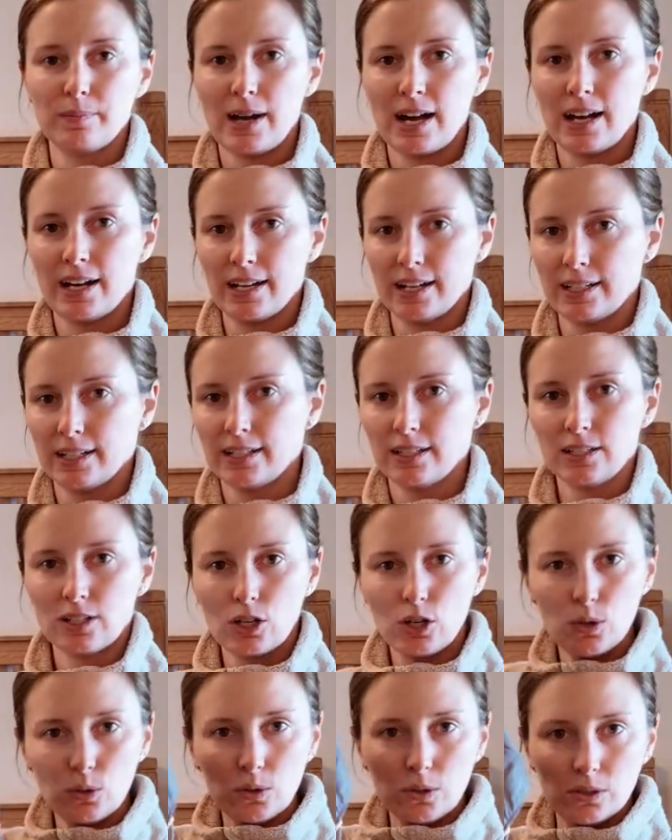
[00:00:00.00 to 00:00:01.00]
my
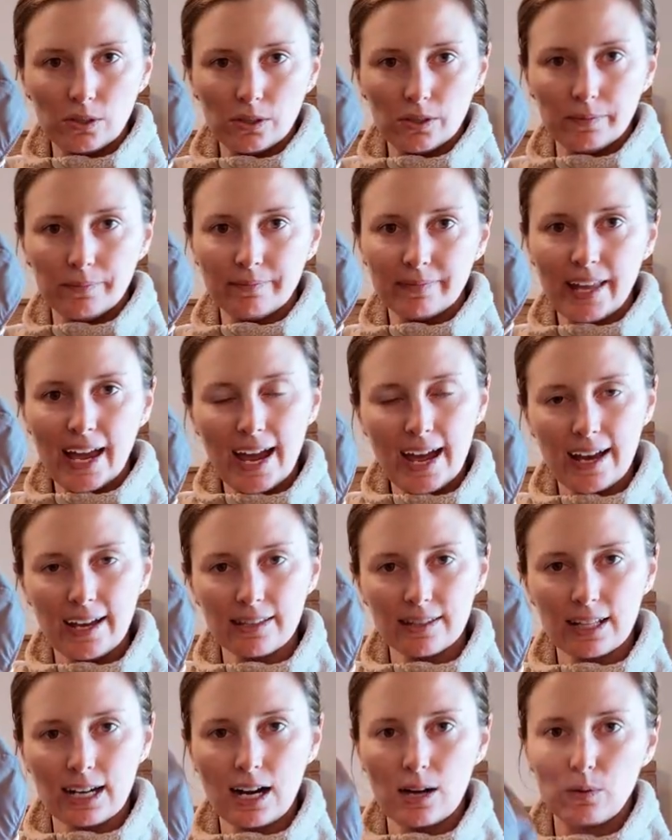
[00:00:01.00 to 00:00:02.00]
Cool
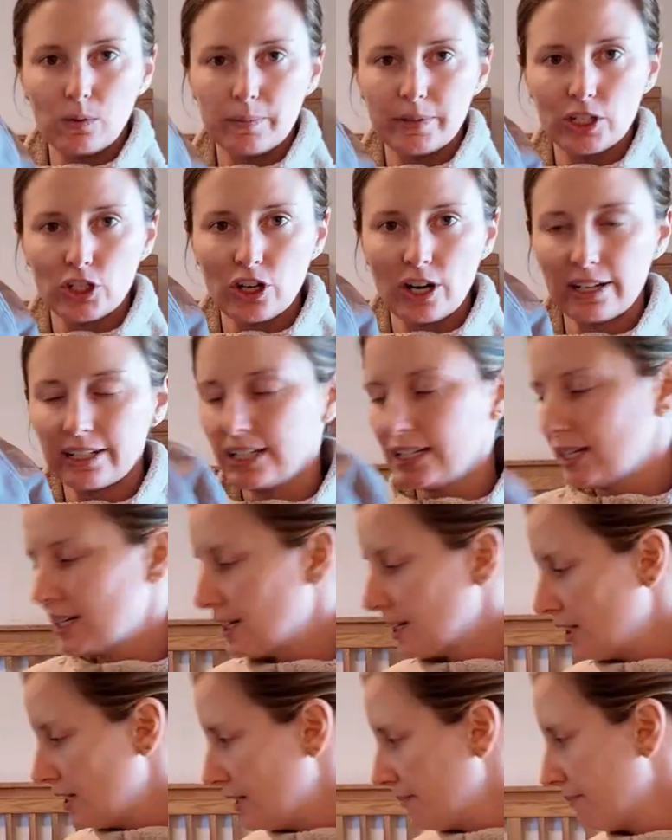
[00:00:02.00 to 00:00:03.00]
hat that I will be trekking
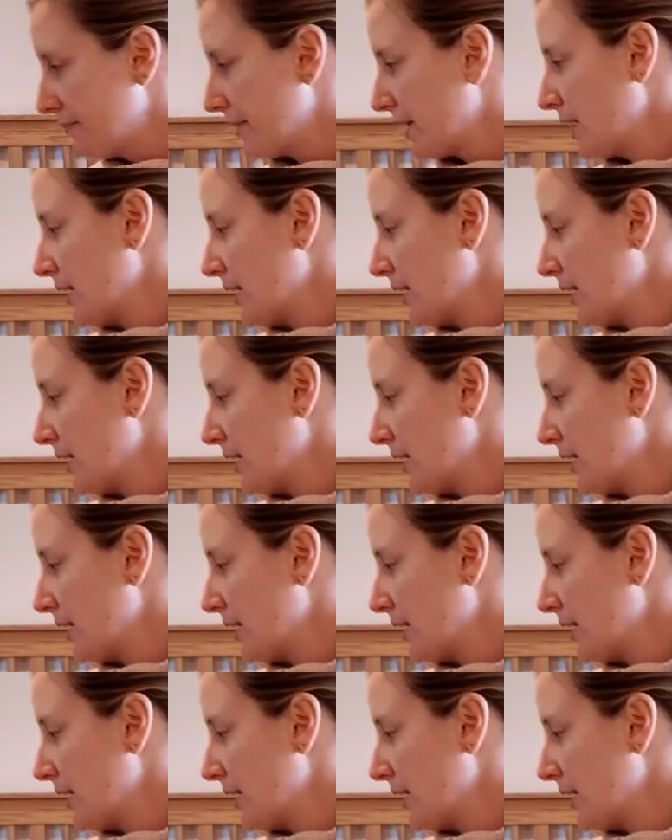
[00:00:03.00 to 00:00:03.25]
in.